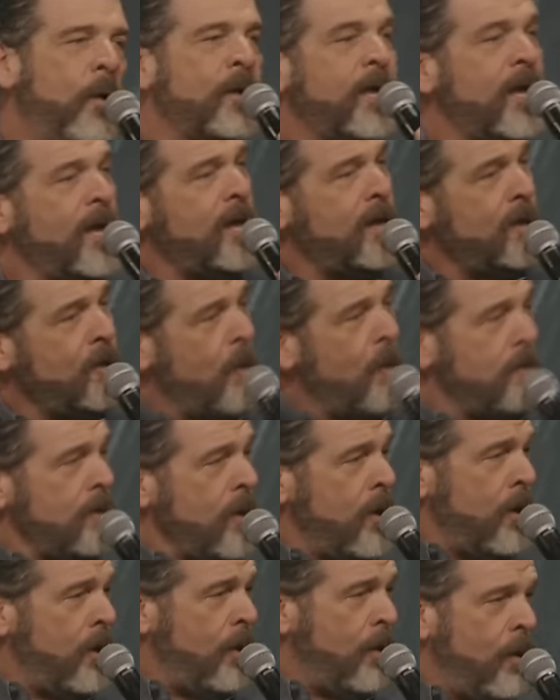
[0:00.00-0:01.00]
King
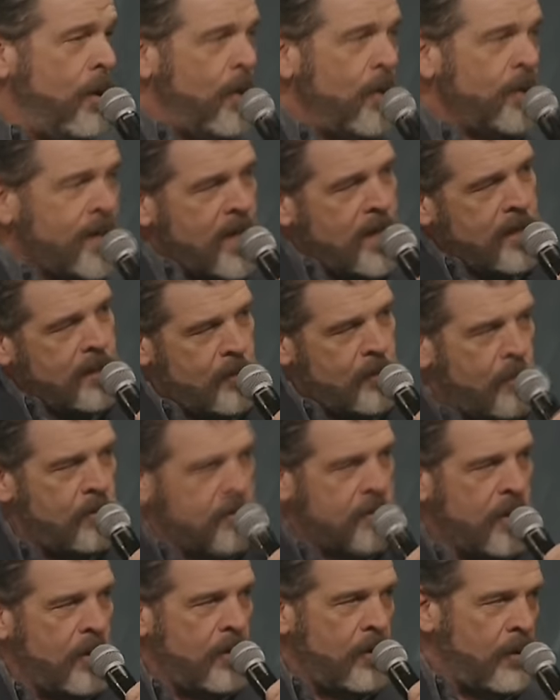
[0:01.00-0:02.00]
Oyo, King
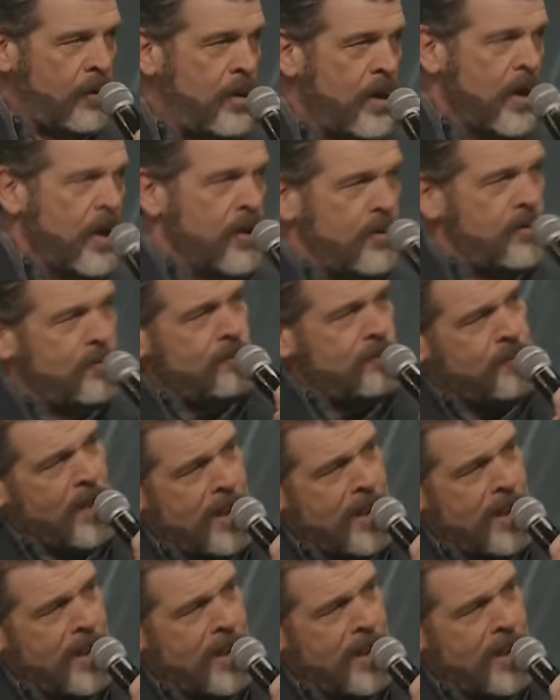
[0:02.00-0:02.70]
Oyo, you